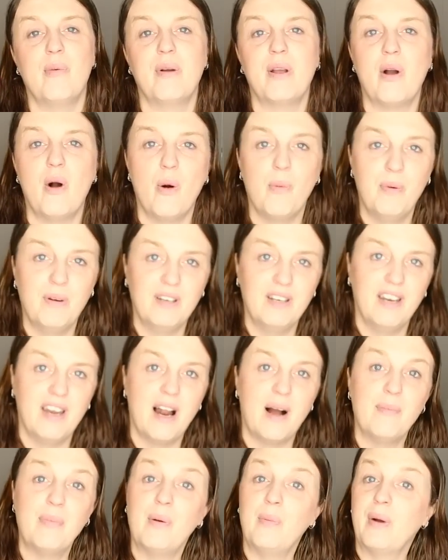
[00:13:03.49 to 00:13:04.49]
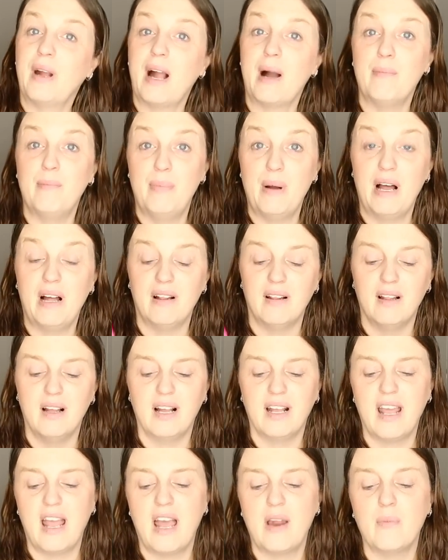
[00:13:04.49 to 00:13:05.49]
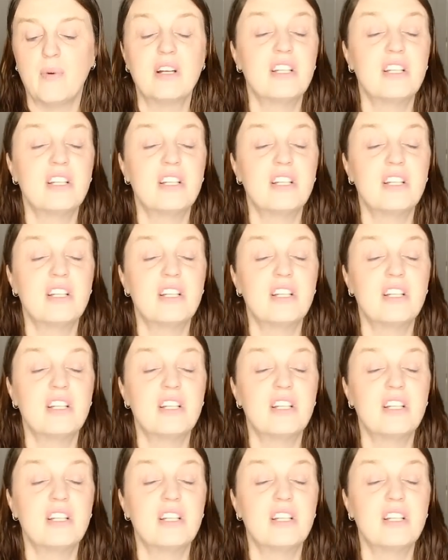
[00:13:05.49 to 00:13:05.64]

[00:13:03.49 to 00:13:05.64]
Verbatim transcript: we opened it up and we got Belle again,